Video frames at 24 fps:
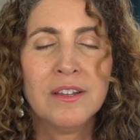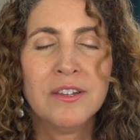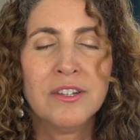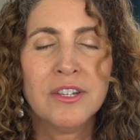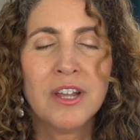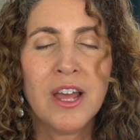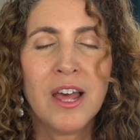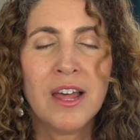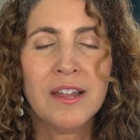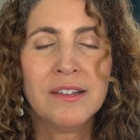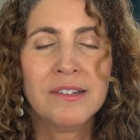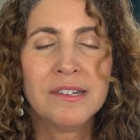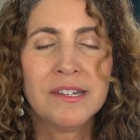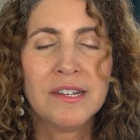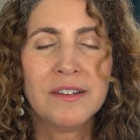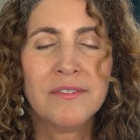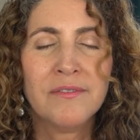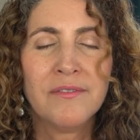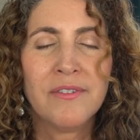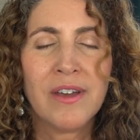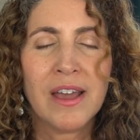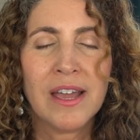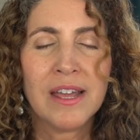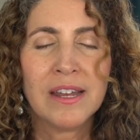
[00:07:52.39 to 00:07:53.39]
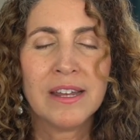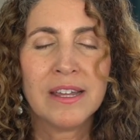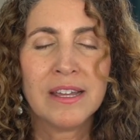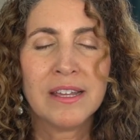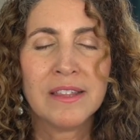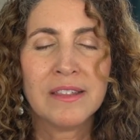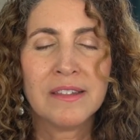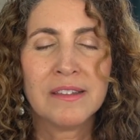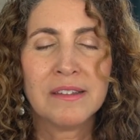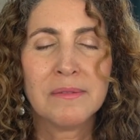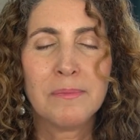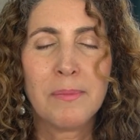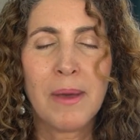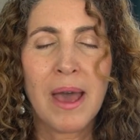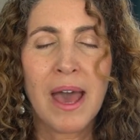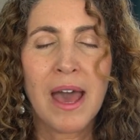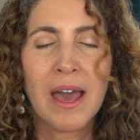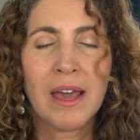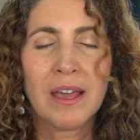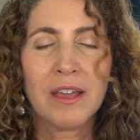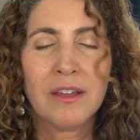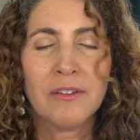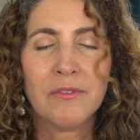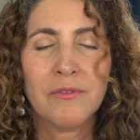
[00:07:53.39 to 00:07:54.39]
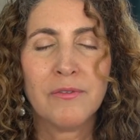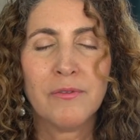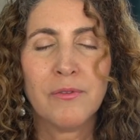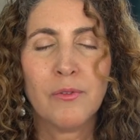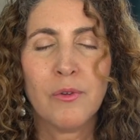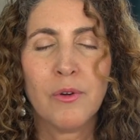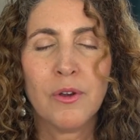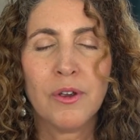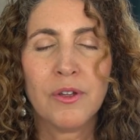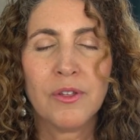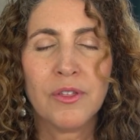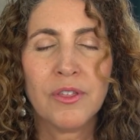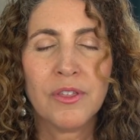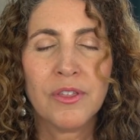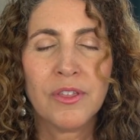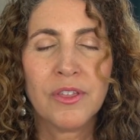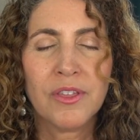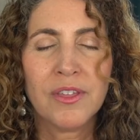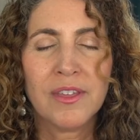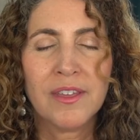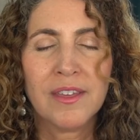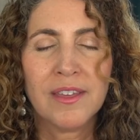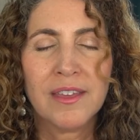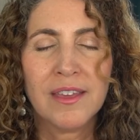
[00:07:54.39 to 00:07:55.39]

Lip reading: just inviting this back and forth.